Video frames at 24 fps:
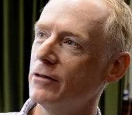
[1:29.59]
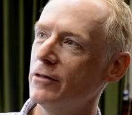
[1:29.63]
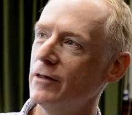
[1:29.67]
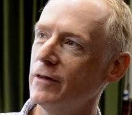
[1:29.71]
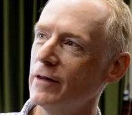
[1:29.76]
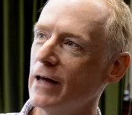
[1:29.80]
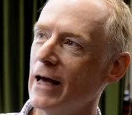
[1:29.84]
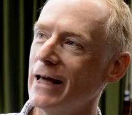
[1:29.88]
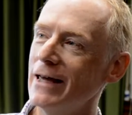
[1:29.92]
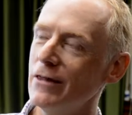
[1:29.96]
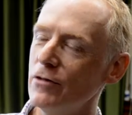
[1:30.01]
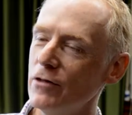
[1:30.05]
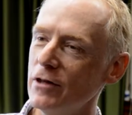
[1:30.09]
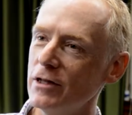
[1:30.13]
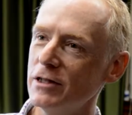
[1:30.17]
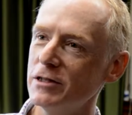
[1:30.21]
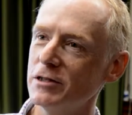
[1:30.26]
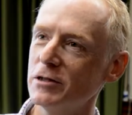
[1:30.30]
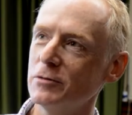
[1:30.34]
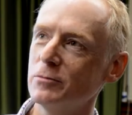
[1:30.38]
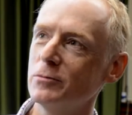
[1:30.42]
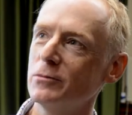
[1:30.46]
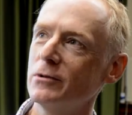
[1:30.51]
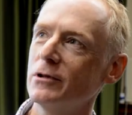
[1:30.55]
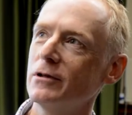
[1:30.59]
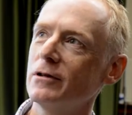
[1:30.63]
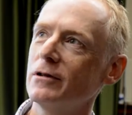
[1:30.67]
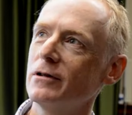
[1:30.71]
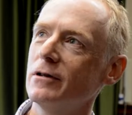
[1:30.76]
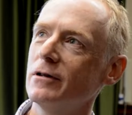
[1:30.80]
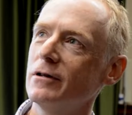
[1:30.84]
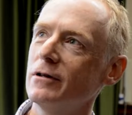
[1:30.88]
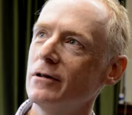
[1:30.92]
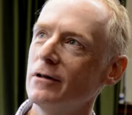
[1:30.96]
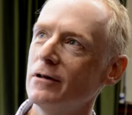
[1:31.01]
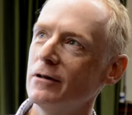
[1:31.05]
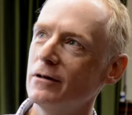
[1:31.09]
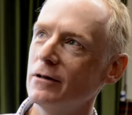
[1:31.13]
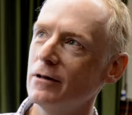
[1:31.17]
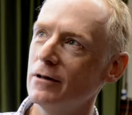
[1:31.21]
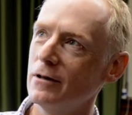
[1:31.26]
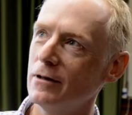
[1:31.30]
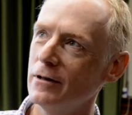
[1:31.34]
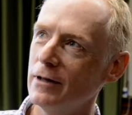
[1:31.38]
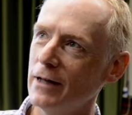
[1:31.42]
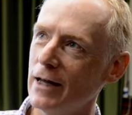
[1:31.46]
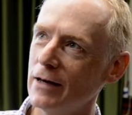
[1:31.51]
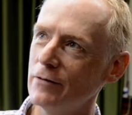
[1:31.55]
atheism
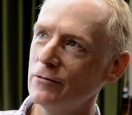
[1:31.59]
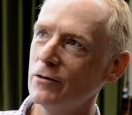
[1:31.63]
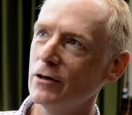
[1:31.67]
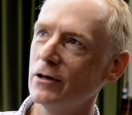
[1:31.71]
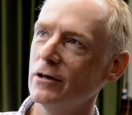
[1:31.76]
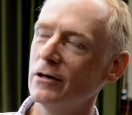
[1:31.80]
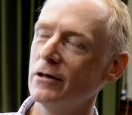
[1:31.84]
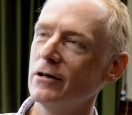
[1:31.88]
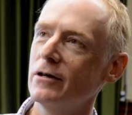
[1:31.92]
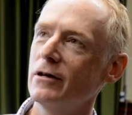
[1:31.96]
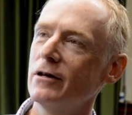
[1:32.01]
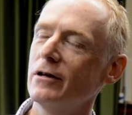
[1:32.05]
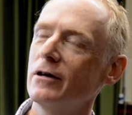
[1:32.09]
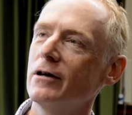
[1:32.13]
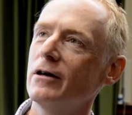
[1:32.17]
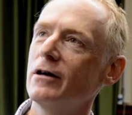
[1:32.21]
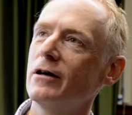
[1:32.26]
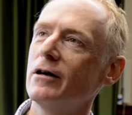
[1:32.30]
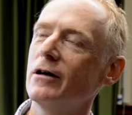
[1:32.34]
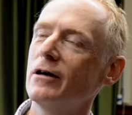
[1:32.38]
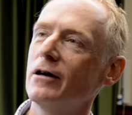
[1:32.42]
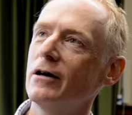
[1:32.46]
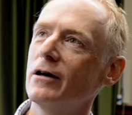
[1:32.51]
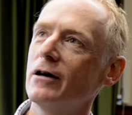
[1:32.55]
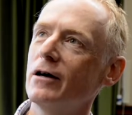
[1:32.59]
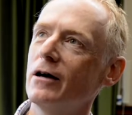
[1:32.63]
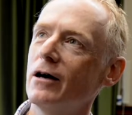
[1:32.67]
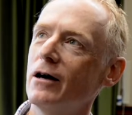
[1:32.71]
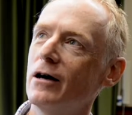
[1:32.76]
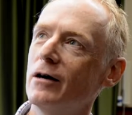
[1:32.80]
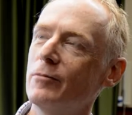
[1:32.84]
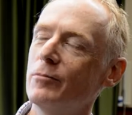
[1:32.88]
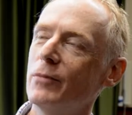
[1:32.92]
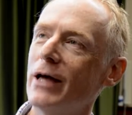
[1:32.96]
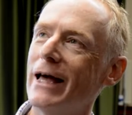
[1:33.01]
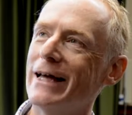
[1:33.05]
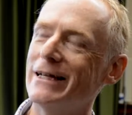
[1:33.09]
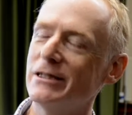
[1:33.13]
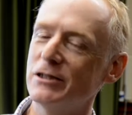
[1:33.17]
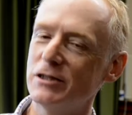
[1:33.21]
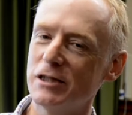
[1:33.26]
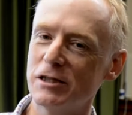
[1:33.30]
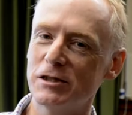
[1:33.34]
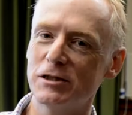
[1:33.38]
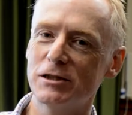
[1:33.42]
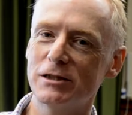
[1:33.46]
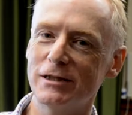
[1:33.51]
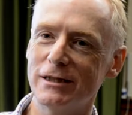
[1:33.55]
never
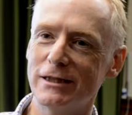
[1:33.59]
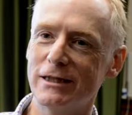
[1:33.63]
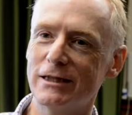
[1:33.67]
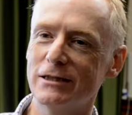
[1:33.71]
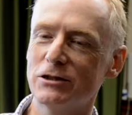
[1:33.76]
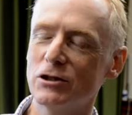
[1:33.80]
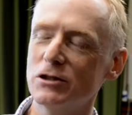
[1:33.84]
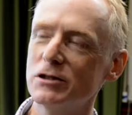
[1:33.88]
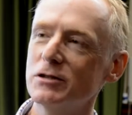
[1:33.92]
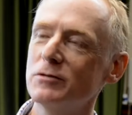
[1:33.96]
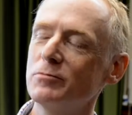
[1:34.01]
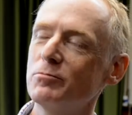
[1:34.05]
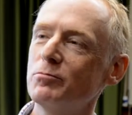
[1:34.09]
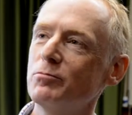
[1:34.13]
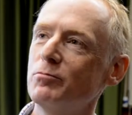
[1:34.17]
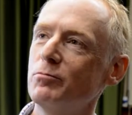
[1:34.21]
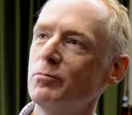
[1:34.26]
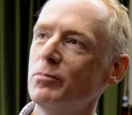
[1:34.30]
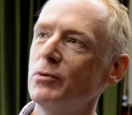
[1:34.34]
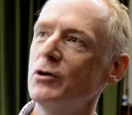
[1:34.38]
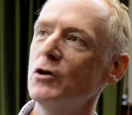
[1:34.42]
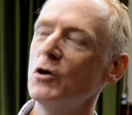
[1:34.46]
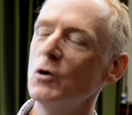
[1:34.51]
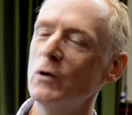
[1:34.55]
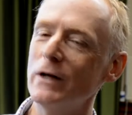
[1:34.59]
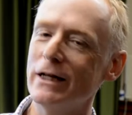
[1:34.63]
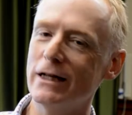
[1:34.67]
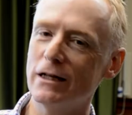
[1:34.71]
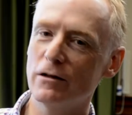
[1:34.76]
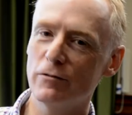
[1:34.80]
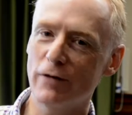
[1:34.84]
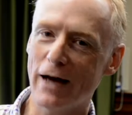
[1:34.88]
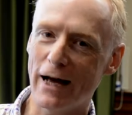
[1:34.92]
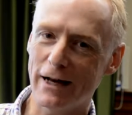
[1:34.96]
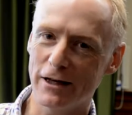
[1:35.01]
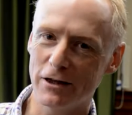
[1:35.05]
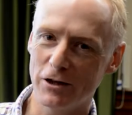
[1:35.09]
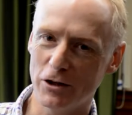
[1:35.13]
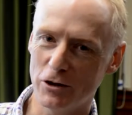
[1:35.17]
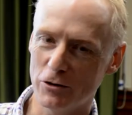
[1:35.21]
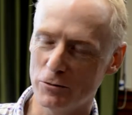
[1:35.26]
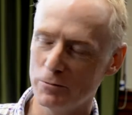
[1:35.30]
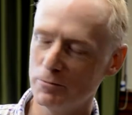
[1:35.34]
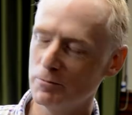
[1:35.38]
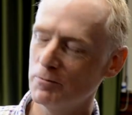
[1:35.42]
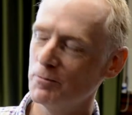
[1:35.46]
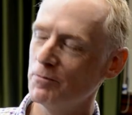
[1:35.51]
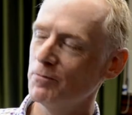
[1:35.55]
exists just purely in a
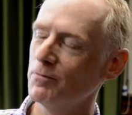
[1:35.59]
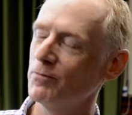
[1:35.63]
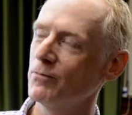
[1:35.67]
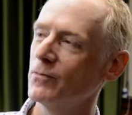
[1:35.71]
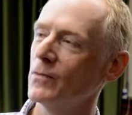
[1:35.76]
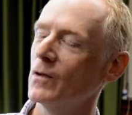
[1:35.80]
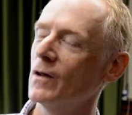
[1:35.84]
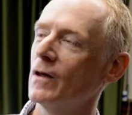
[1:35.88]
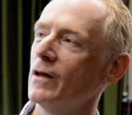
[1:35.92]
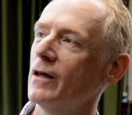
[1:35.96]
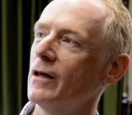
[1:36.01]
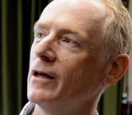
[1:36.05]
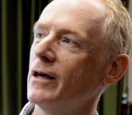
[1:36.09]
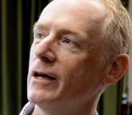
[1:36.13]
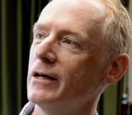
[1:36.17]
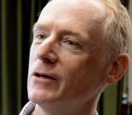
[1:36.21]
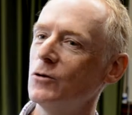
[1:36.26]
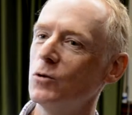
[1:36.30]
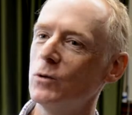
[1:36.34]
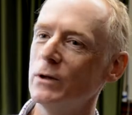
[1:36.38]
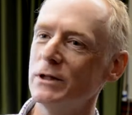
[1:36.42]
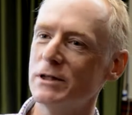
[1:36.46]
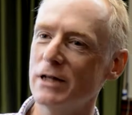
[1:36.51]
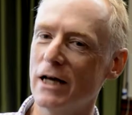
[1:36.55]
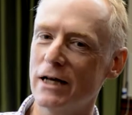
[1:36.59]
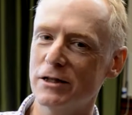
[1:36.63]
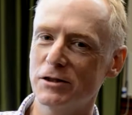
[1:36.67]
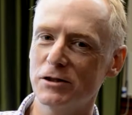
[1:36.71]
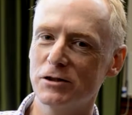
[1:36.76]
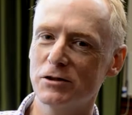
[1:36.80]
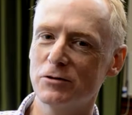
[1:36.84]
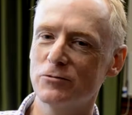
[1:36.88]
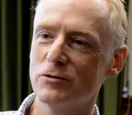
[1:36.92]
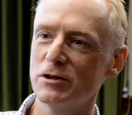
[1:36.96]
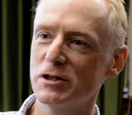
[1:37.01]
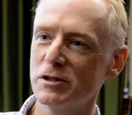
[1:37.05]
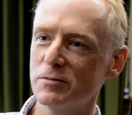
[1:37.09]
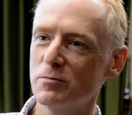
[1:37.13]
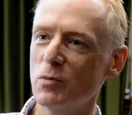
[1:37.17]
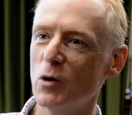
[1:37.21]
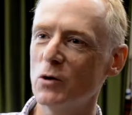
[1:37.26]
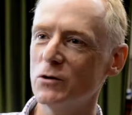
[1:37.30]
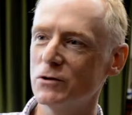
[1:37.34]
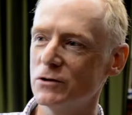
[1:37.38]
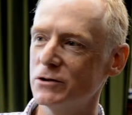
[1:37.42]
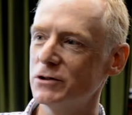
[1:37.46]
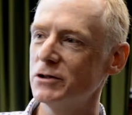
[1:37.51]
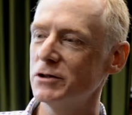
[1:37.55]
vacuum. It always has to
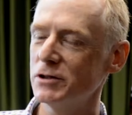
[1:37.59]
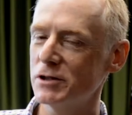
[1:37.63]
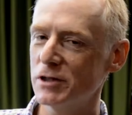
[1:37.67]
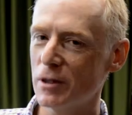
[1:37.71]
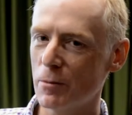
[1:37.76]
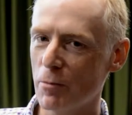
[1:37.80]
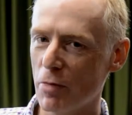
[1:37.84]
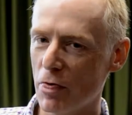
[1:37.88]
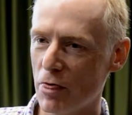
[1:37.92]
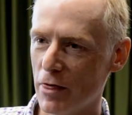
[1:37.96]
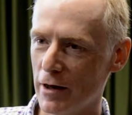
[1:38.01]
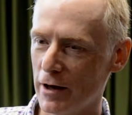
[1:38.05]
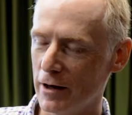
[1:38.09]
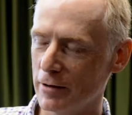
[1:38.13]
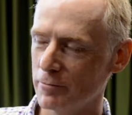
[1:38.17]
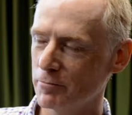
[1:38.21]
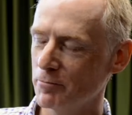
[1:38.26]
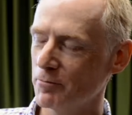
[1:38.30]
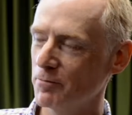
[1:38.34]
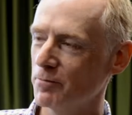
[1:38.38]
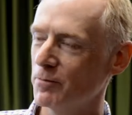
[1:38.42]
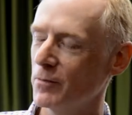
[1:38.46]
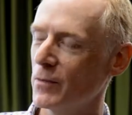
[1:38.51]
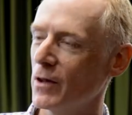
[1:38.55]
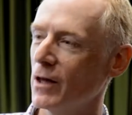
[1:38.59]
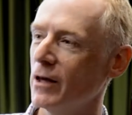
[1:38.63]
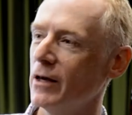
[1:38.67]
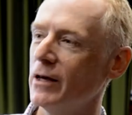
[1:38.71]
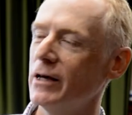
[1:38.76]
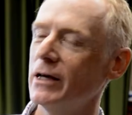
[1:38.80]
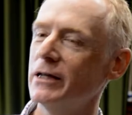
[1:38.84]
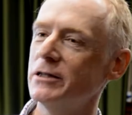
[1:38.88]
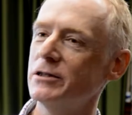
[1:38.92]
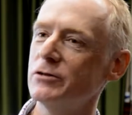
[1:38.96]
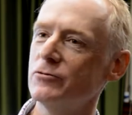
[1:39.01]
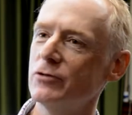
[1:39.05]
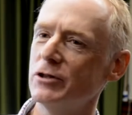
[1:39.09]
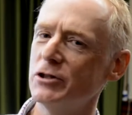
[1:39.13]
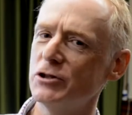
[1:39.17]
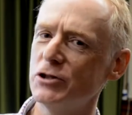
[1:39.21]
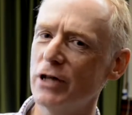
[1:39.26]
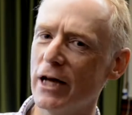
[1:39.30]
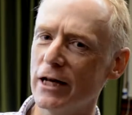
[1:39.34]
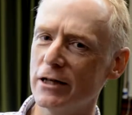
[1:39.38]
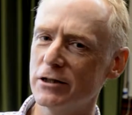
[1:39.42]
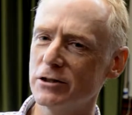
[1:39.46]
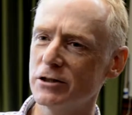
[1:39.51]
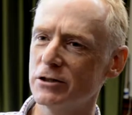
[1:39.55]
respond to something. It's a
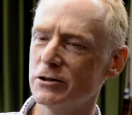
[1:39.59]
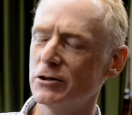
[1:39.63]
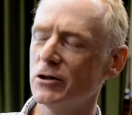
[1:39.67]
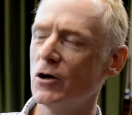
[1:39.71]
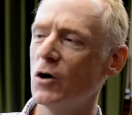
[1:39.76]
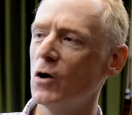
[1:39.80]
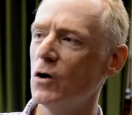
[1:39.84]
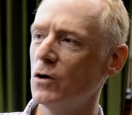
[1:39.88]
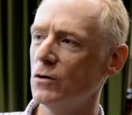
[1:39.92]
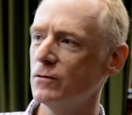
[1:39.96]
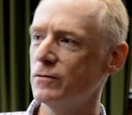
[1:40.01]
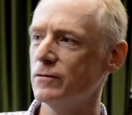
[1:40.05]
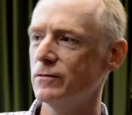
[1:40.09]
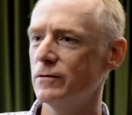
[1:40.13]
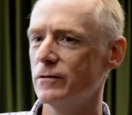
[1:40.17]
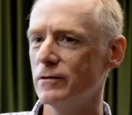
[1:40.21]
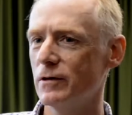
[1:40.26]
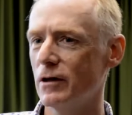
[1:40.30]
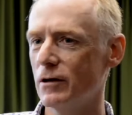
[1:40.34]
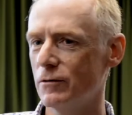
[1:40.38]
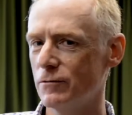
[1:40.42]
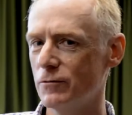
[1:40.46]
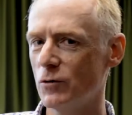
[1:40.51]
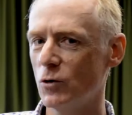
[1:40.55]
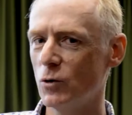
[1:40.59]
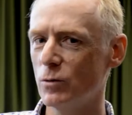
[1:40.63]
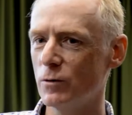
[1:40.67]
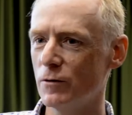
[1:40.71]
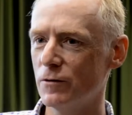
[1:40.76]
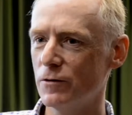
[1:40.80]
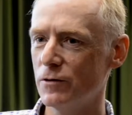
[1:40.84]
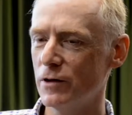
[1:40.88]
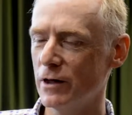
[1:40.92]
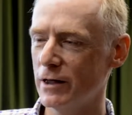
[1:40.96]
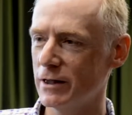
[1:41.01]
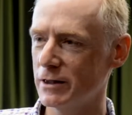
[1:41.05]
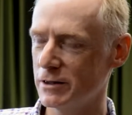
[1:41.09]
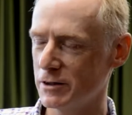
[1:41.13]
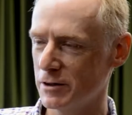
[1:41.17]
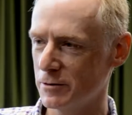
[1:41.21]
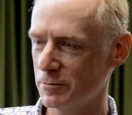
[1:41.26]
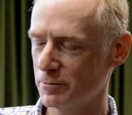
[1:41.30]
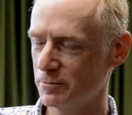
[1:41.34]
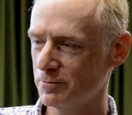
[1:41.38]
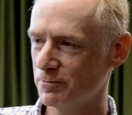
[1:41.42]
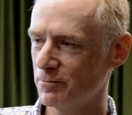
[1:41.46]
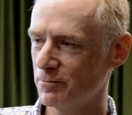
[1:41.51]
rejection of a form of theism.